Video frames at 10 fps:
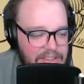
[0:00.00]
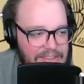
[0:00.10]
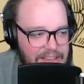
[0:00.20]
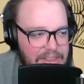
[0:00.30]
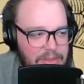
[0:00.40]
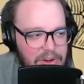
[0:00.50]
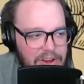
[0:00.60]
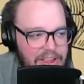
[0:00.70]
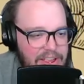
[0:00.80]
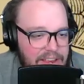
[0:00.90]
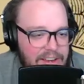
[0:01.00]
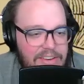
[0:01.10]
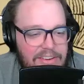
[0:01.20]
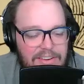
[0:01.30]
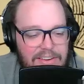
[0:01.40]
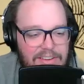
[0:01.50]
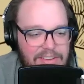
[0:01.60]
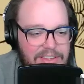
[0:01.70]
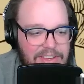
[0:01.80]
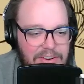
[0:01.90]
celebrate.
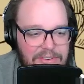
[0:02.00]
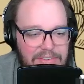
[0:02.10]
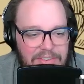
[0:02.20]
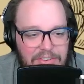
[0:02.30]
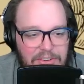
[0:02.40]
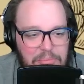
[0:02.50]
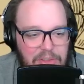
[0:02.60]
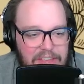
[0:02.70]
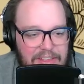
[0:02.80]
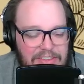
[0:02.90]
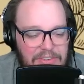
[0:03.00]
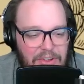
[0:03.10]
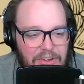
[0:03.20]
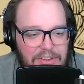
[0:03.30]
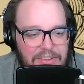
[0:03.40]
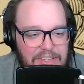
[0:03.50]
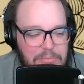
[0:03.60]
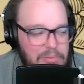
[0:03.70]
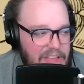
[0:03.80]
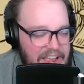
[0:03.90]
You're just playing that song.
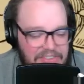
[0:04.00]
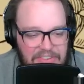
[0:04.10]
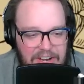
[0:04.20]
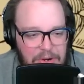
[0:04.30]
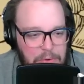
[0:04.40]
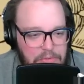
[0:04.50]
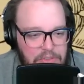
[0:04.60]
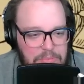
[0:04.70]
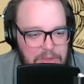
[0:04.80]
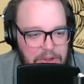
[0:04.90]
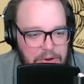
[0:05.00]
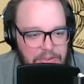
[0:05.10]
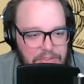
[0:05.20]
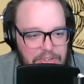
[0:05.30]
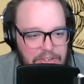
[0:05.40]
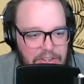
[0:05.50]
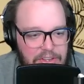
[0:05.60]
It's blasting out over the speakers.